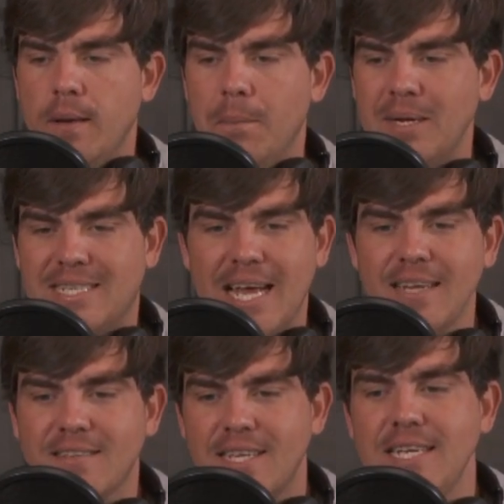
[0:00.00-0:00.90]
But
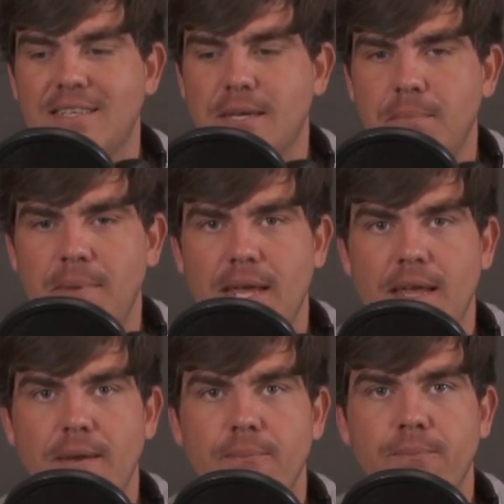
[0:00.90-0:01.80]
Tennessee, to
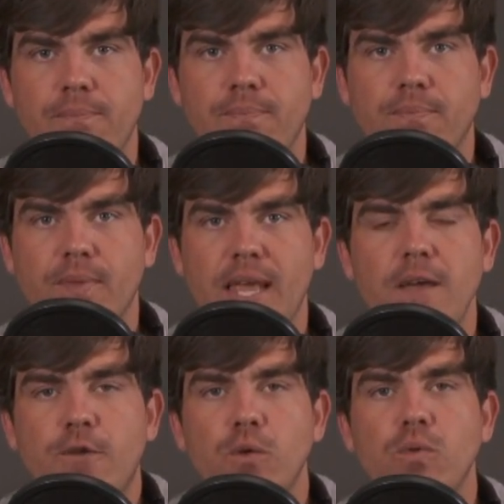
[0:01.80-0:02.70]
me,
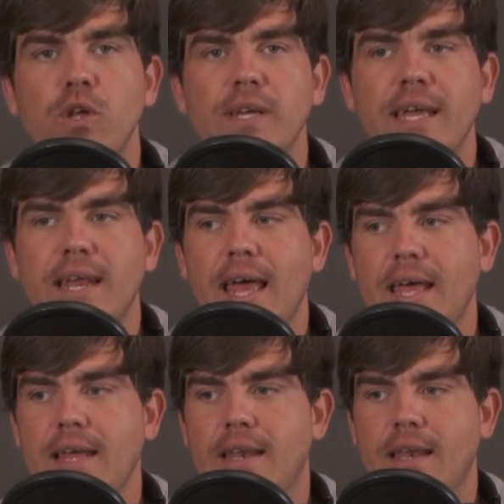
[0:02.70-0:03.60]
if you look at
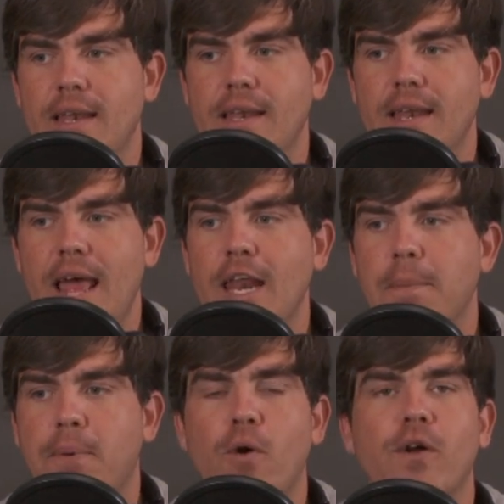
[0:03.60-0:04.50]
a
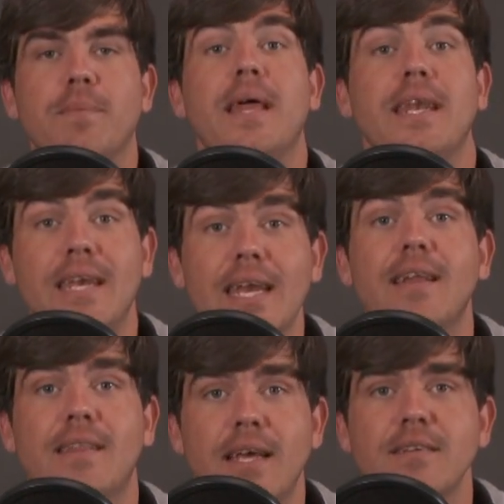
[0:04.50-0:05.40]
program that
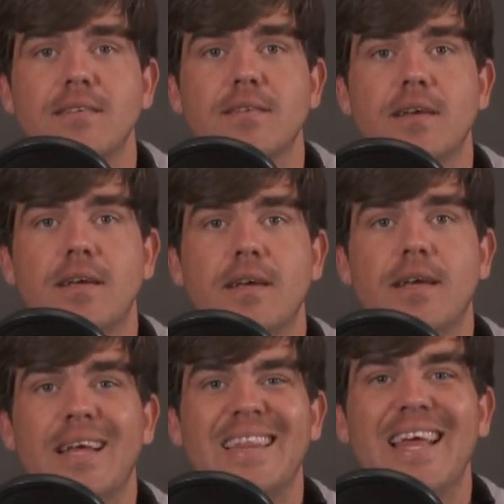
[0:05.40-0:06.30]
needed this,
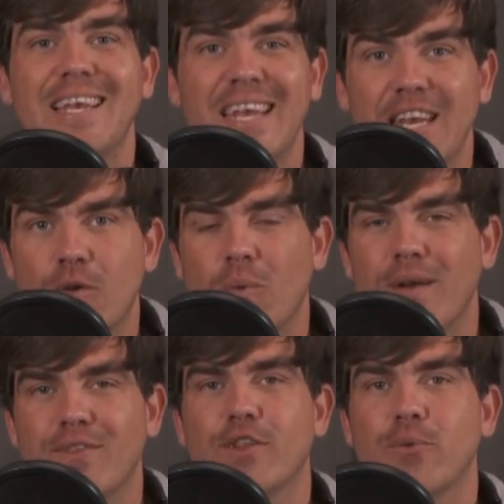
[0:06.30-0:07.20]
that needed one
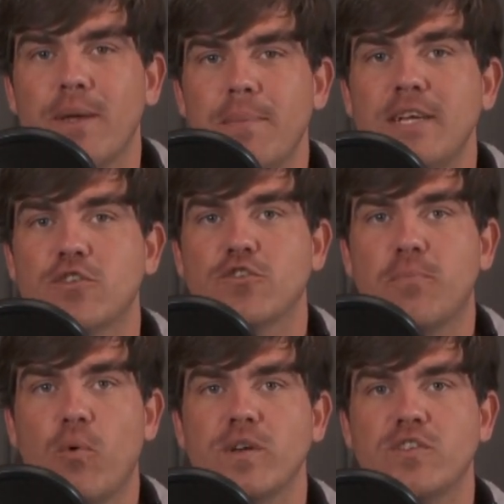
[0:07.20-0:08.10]
of the three major
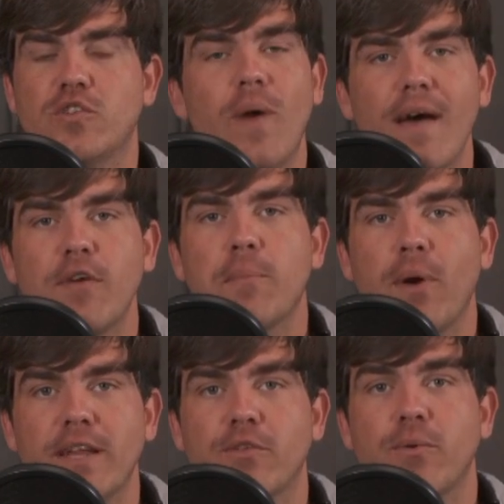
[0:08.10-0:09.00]
sports to have a
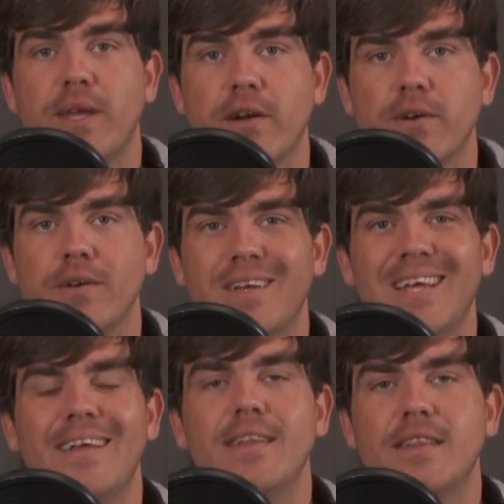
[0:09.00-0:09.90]
breakthrough year,
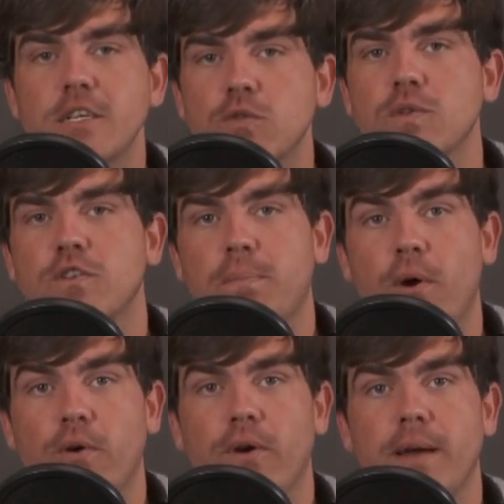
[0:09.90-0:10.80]
this was the
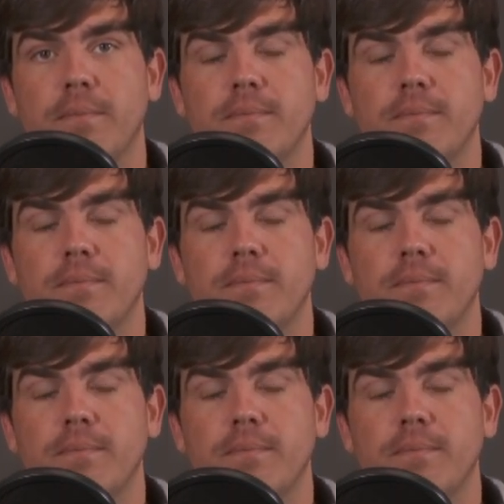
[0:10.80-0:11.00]
program.